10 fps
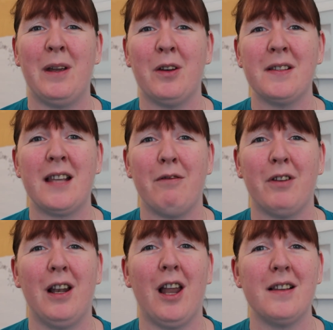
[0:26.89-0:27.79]
We also
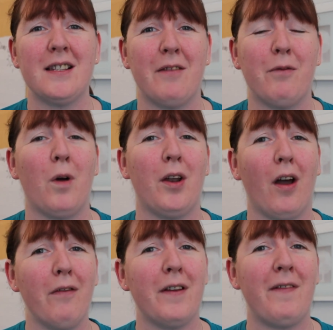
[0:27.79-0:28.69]
run lots of
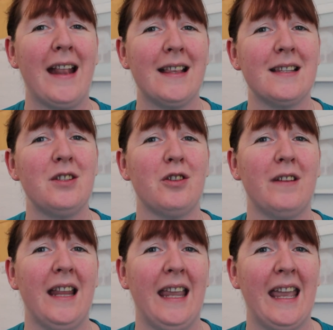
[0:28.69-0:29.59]
one-off events
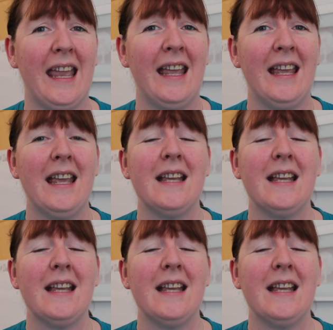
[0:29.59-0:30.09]
during the year,